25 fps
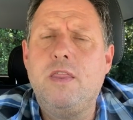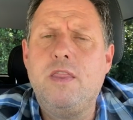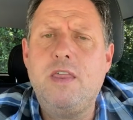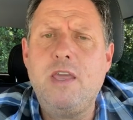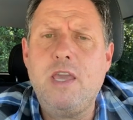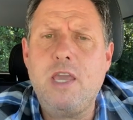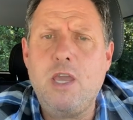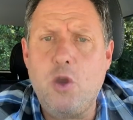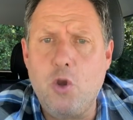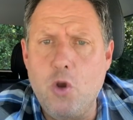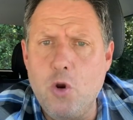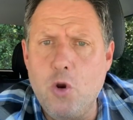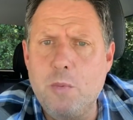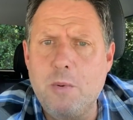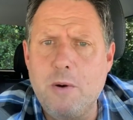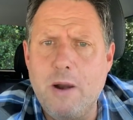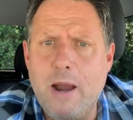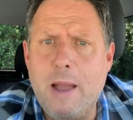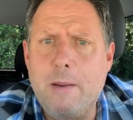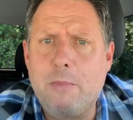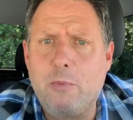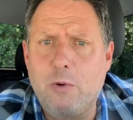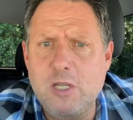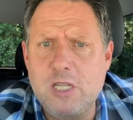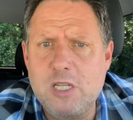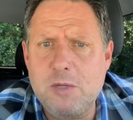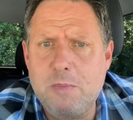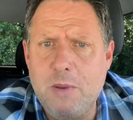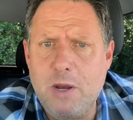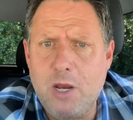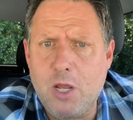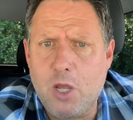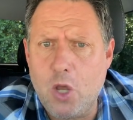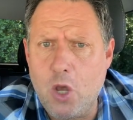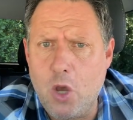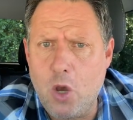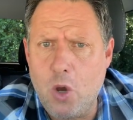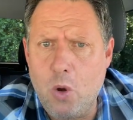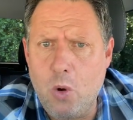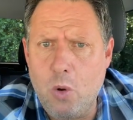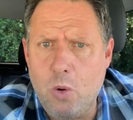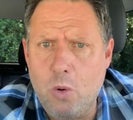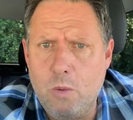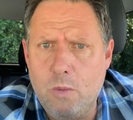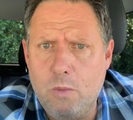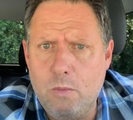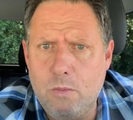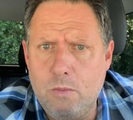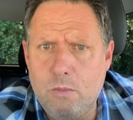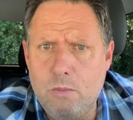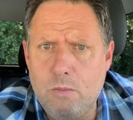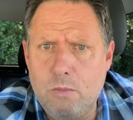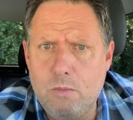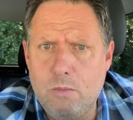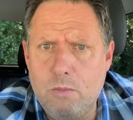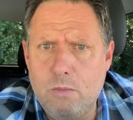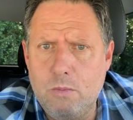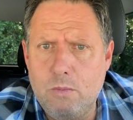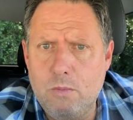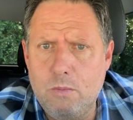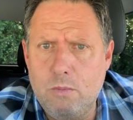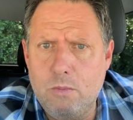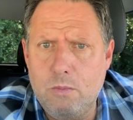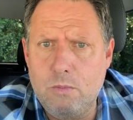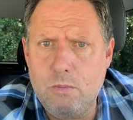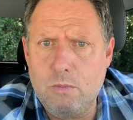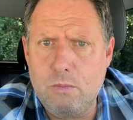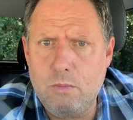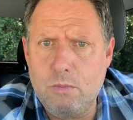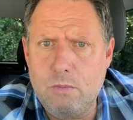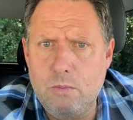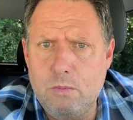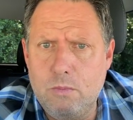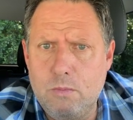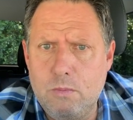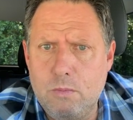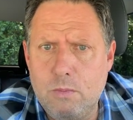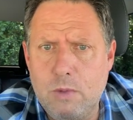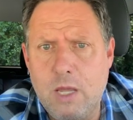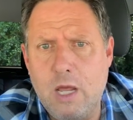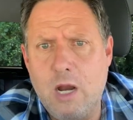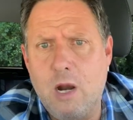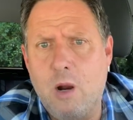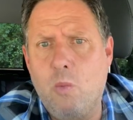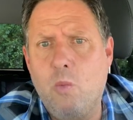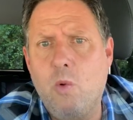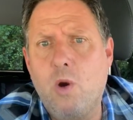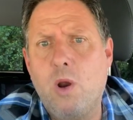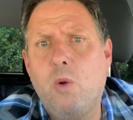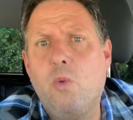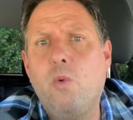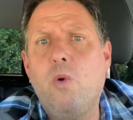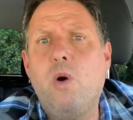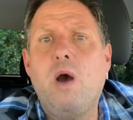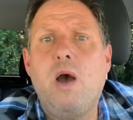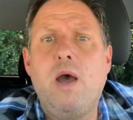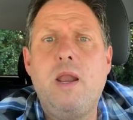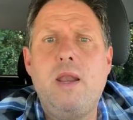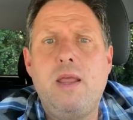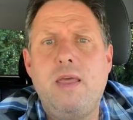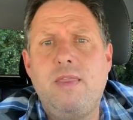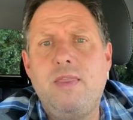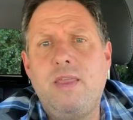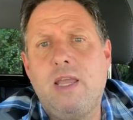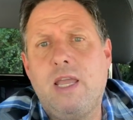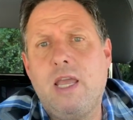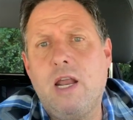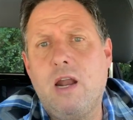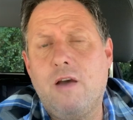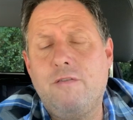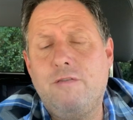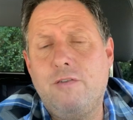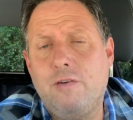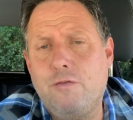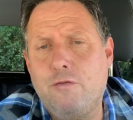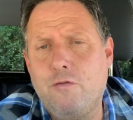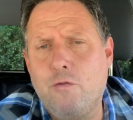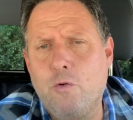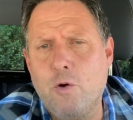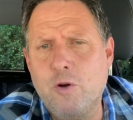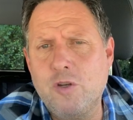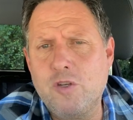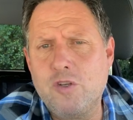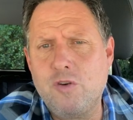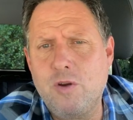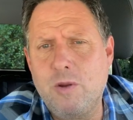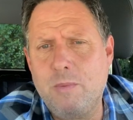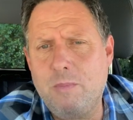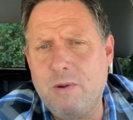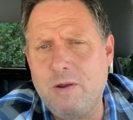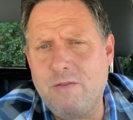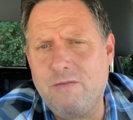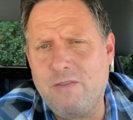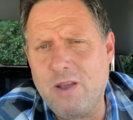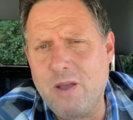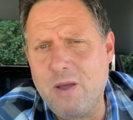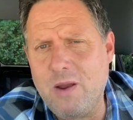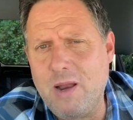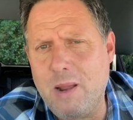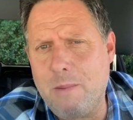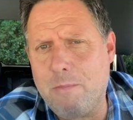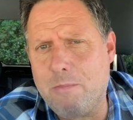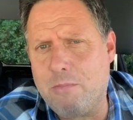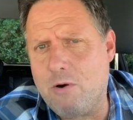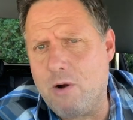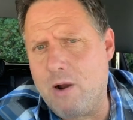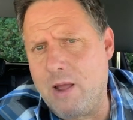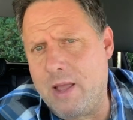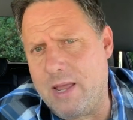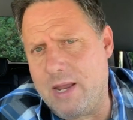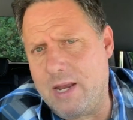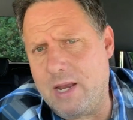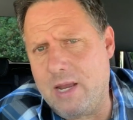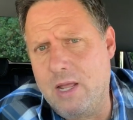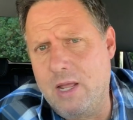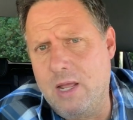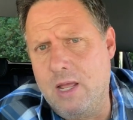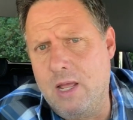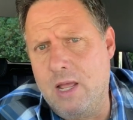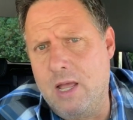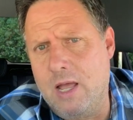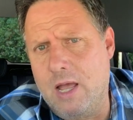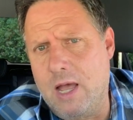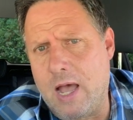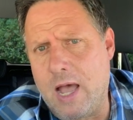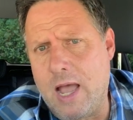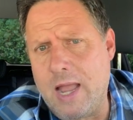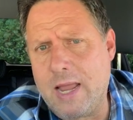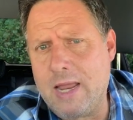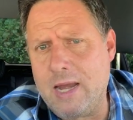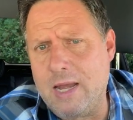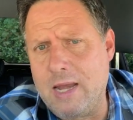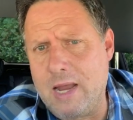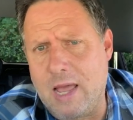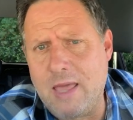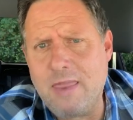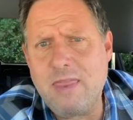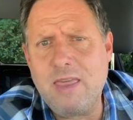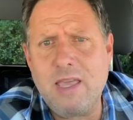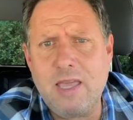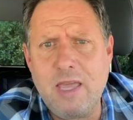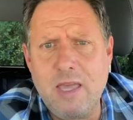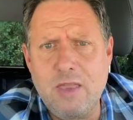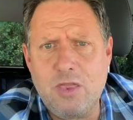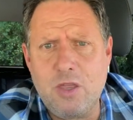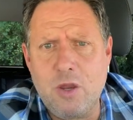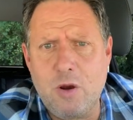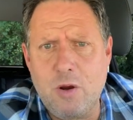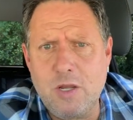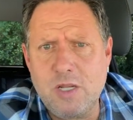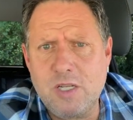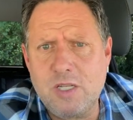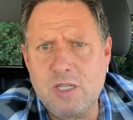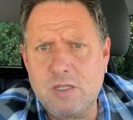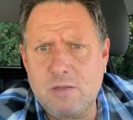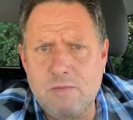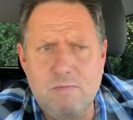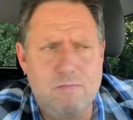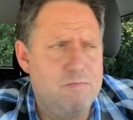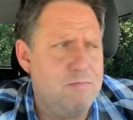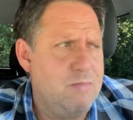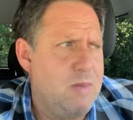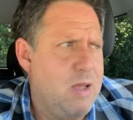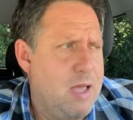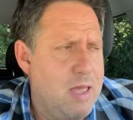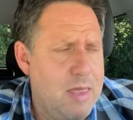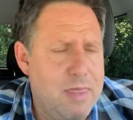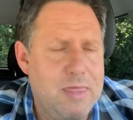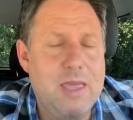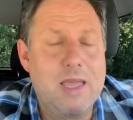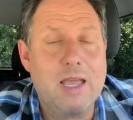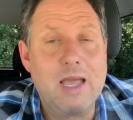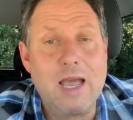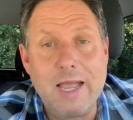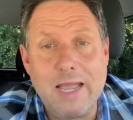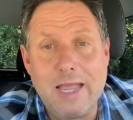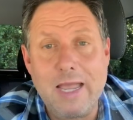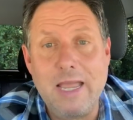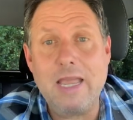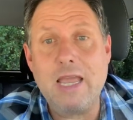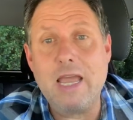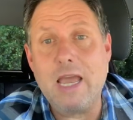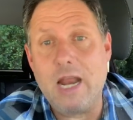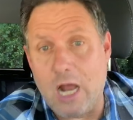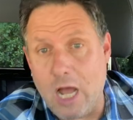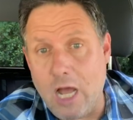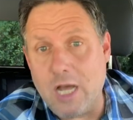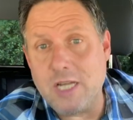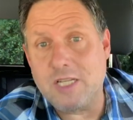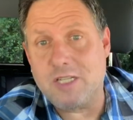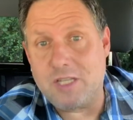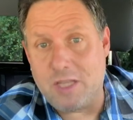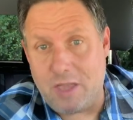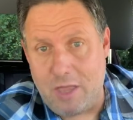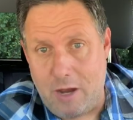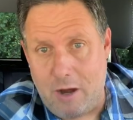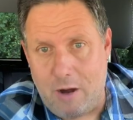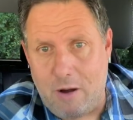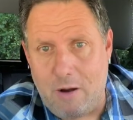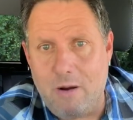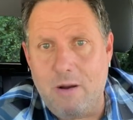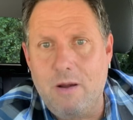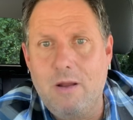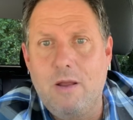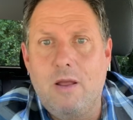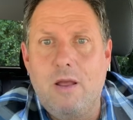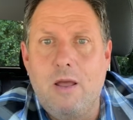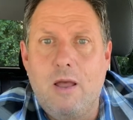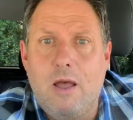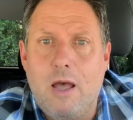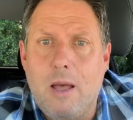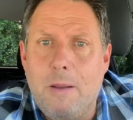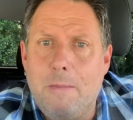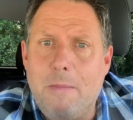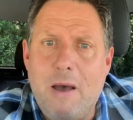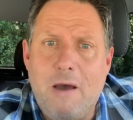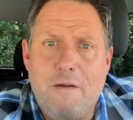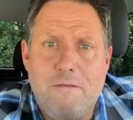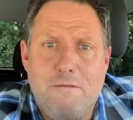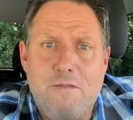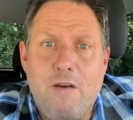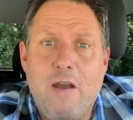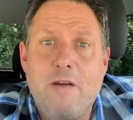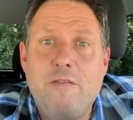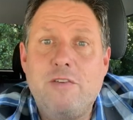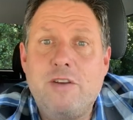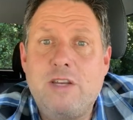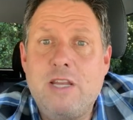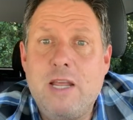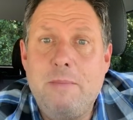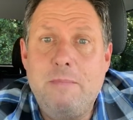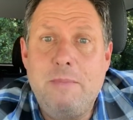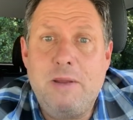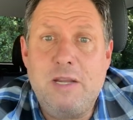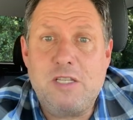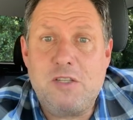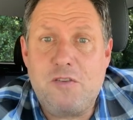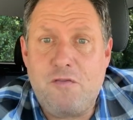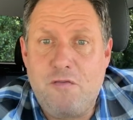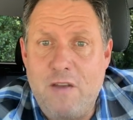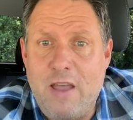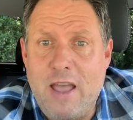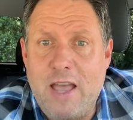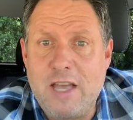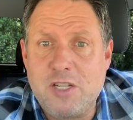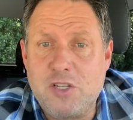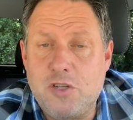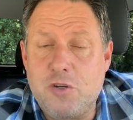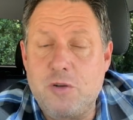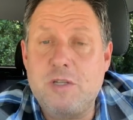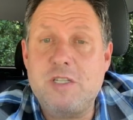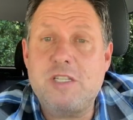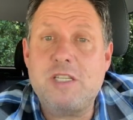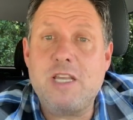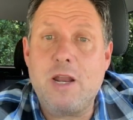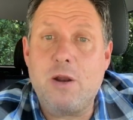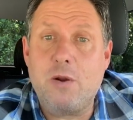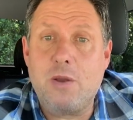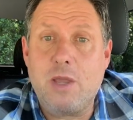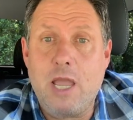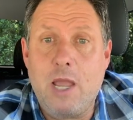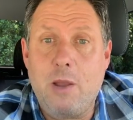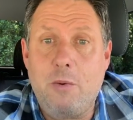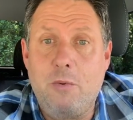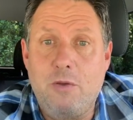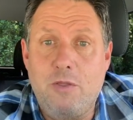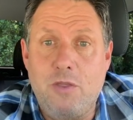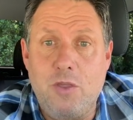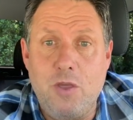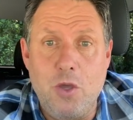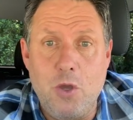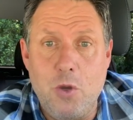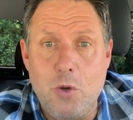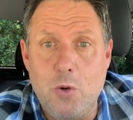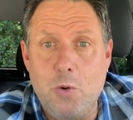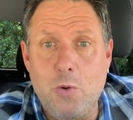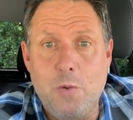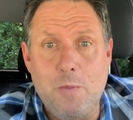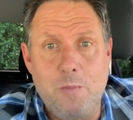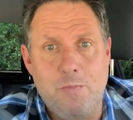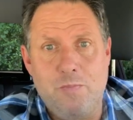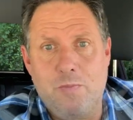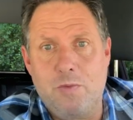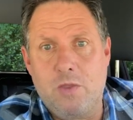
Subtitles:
Uber app wants me to go get on 101 and then get off at 4th Street, but if I go down Bryant, I think I can get us there about 5 or 10 minutes faster. Is that okay with you?